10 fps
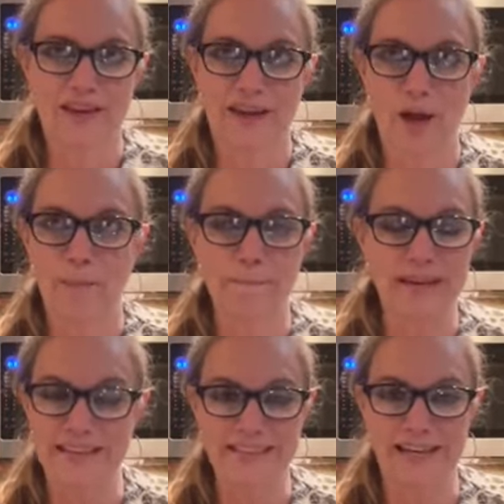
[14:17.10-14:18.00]

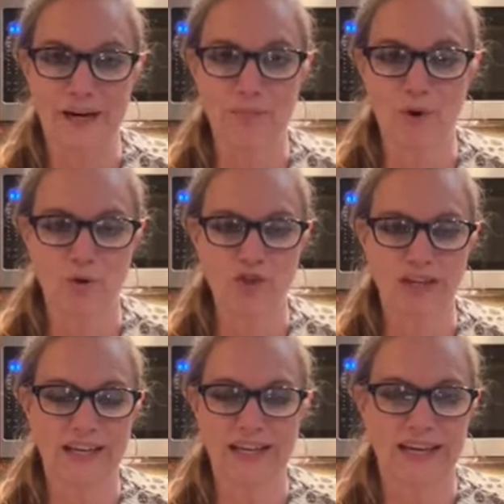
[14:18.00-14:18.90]
impending and
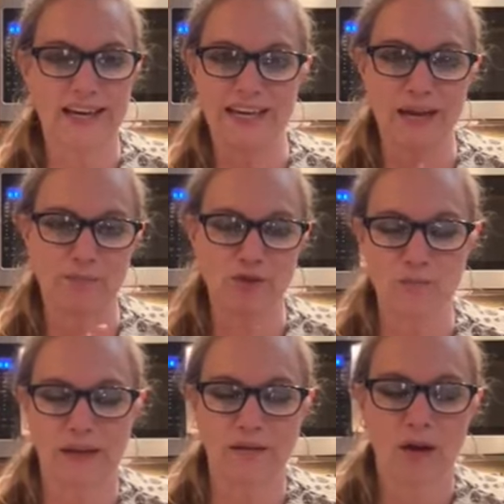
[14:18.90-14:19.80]
approaching, and it ended up just
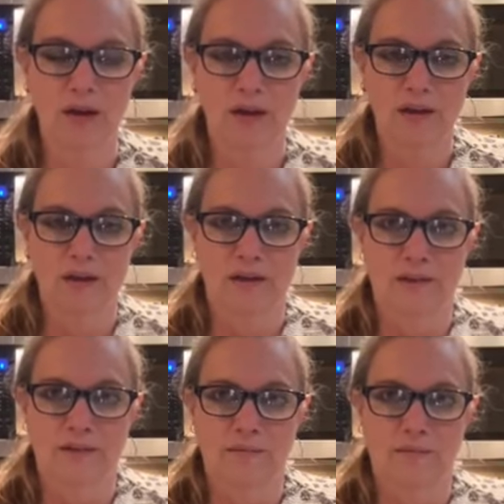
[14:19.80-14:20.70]
being
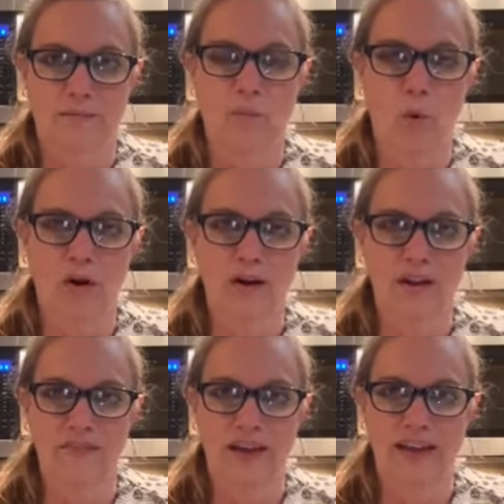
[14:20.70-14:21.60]
more of
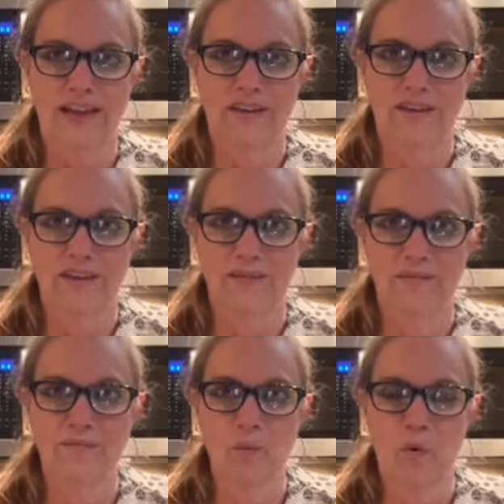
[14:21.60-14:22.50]
a,
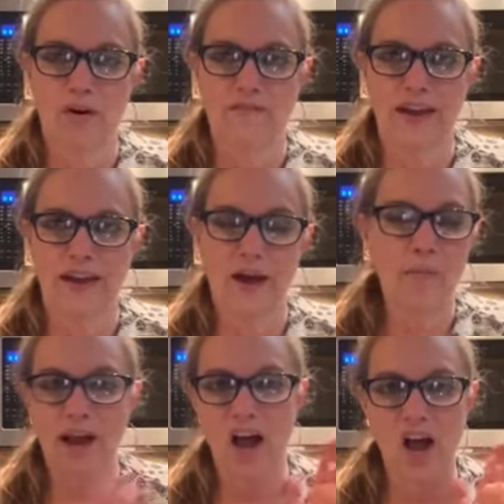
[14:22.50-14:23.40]
oh my
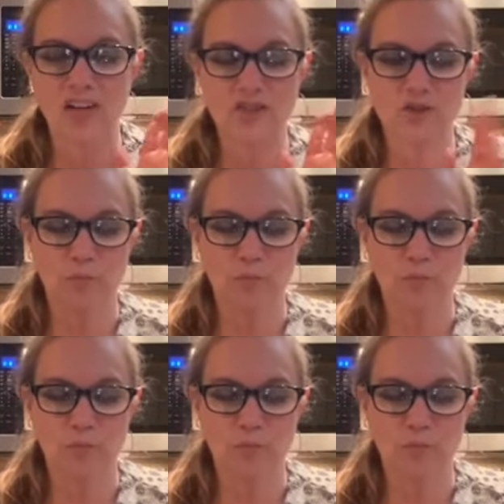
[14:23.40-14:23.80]
gosh, there's